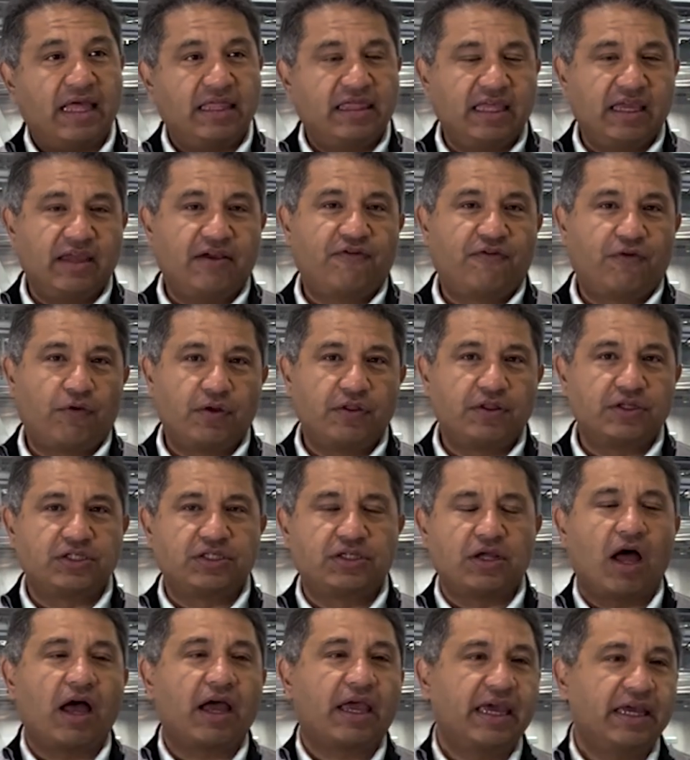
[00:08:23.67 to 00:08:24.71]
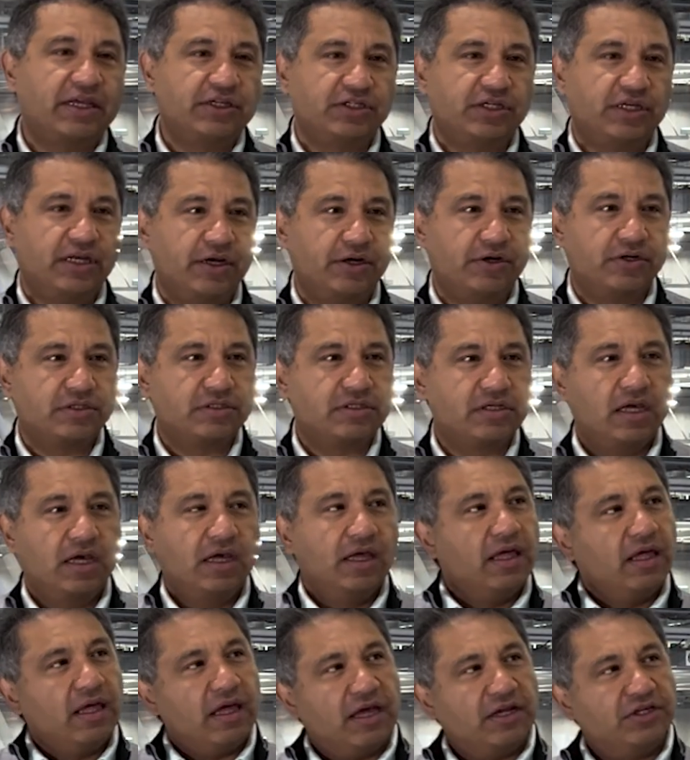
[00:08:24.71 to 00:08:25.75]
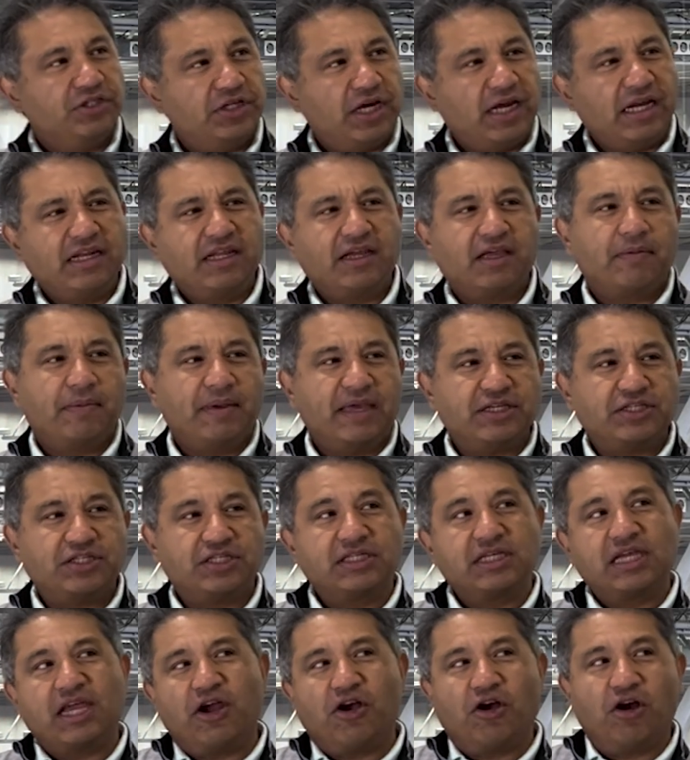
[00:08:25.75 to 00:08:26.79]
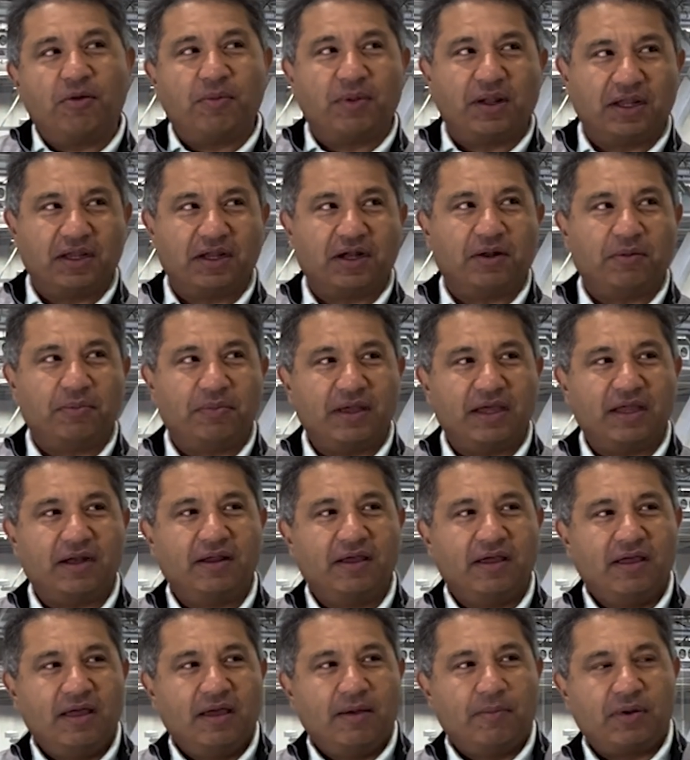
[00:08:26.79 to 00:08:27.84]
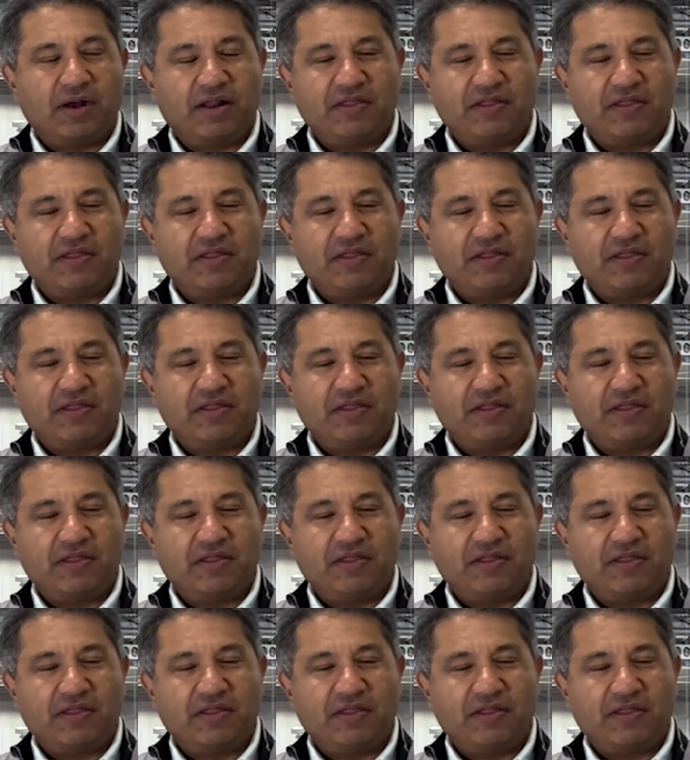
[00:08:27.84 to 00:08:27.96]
I think for the SOC engineers, agentic may scare them a little bit, yeah.